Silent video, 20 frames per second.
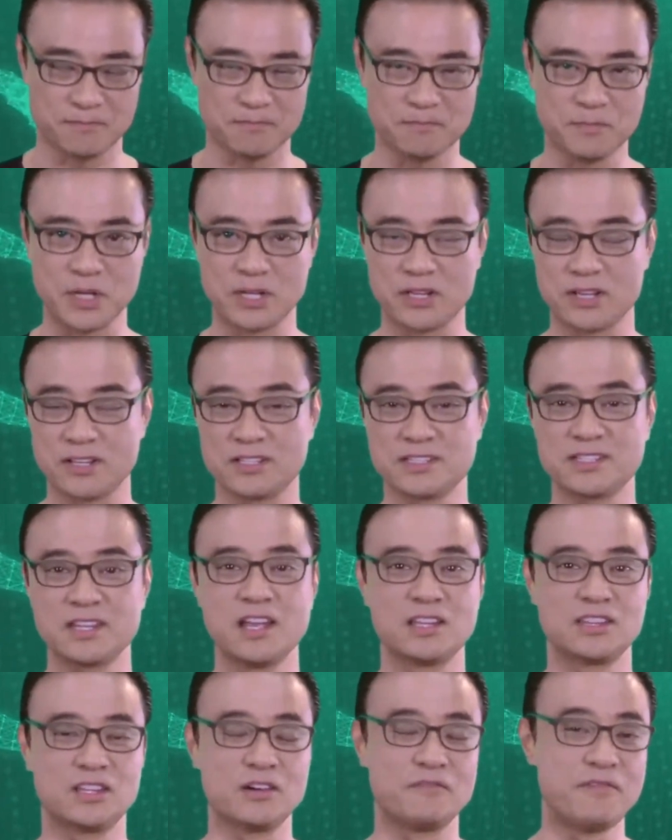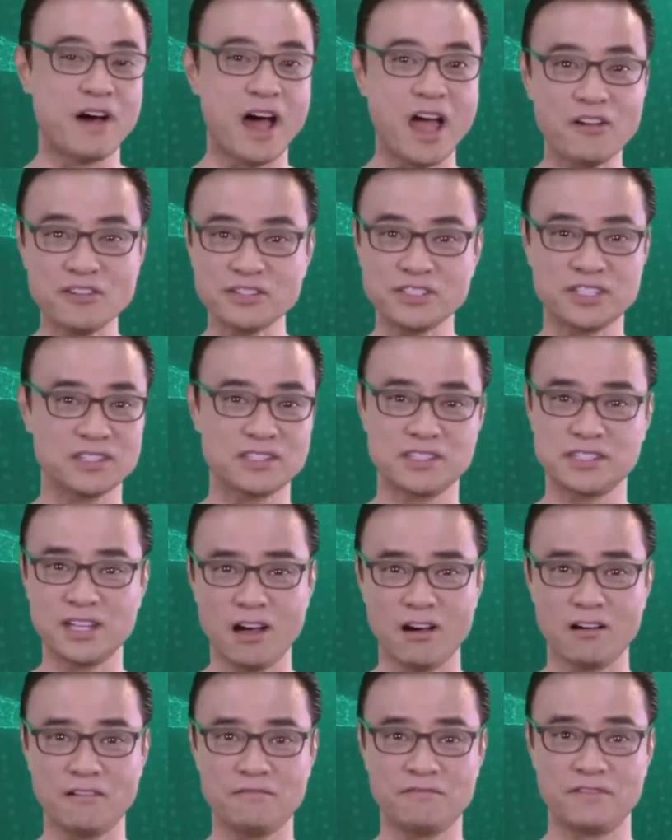because the virus
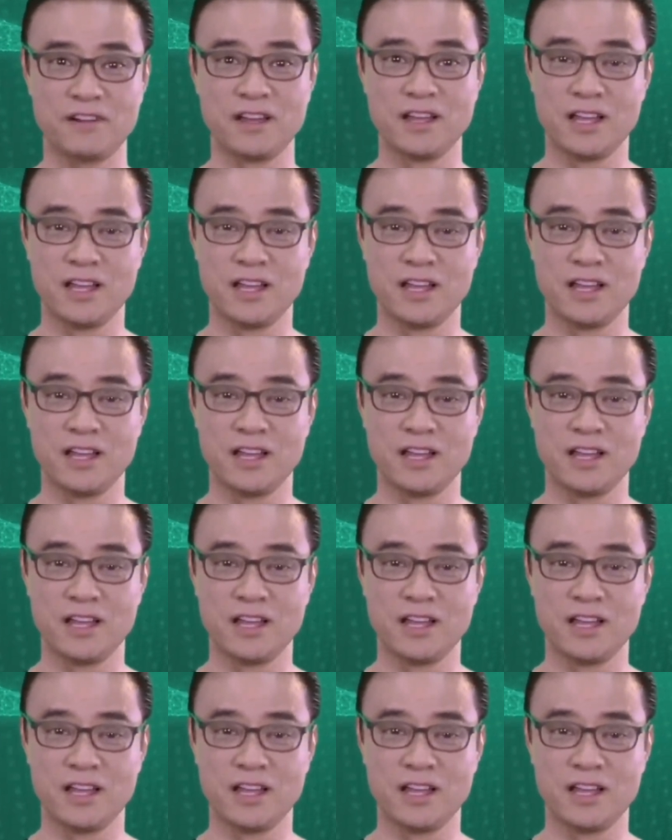itself